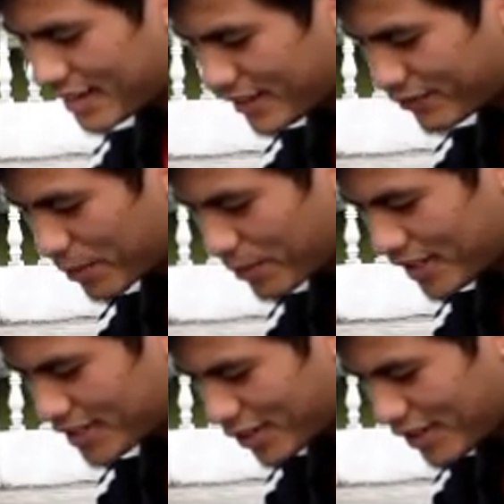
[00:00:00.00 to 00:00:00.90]
the
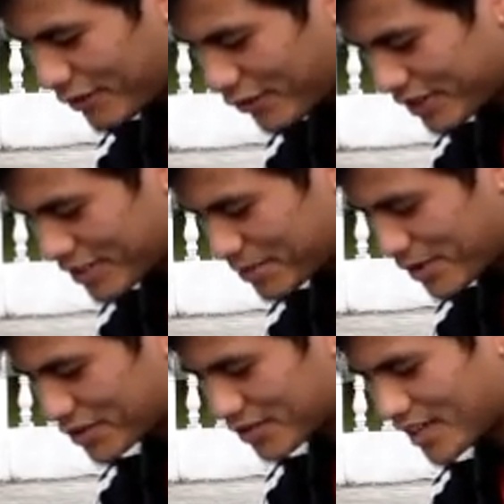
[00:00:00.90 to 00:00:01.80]
place only for this
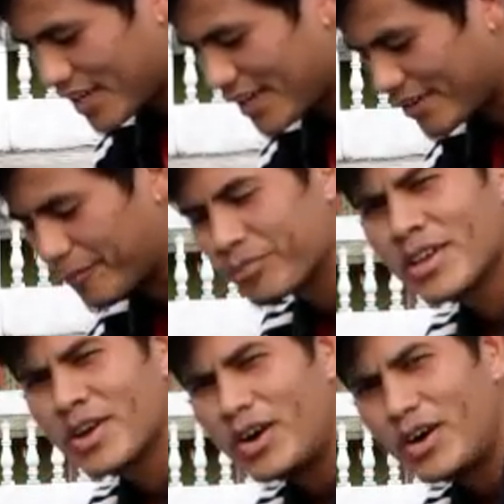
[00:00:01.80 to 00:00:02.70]
particular iron,
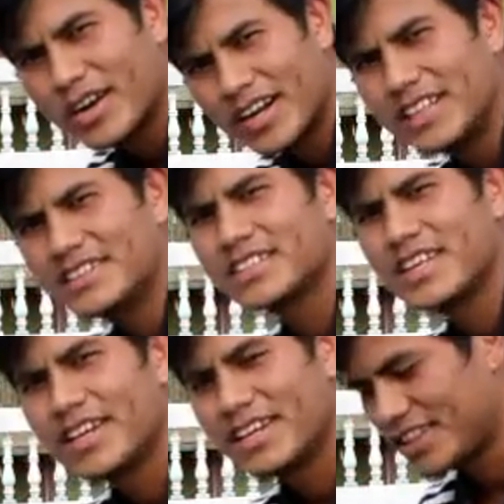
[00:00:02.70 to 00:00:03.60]
or else
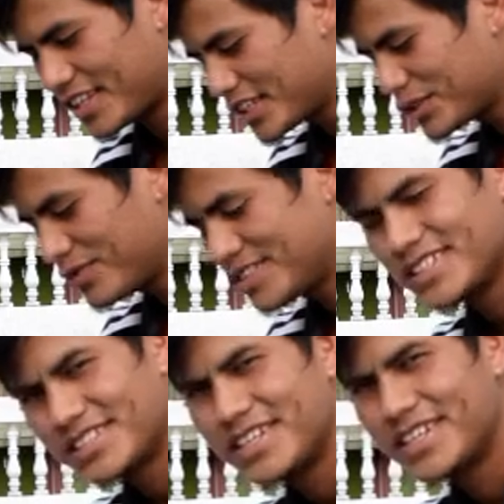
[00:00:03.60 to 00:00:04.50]
the things which
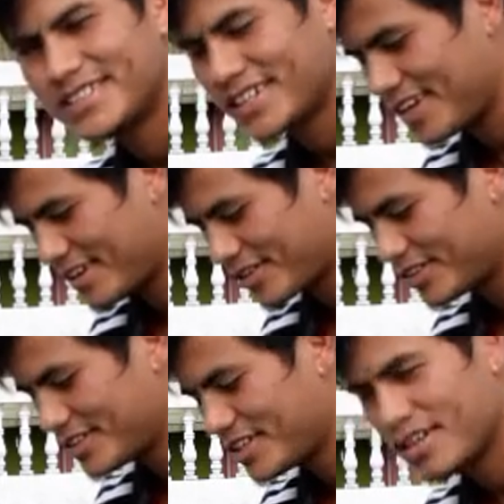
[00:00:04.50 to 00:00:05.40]
is there inside the
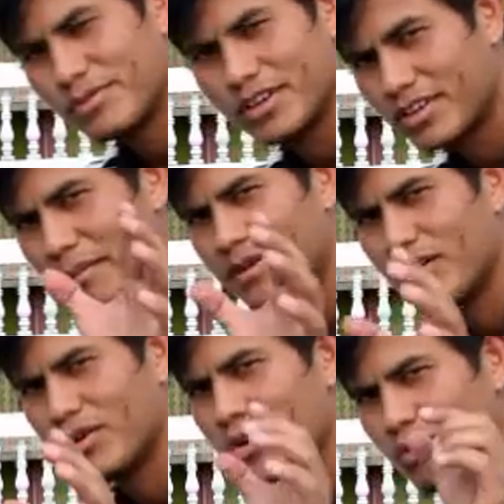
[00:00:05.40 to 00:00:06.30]
container will come out
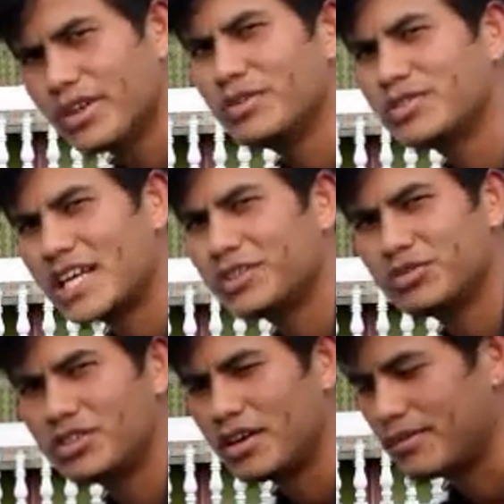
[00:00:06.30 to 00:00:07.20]
when you start to
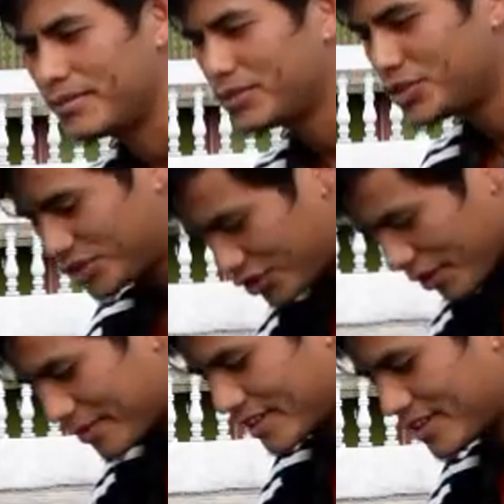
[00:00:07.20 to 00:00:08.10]
chop it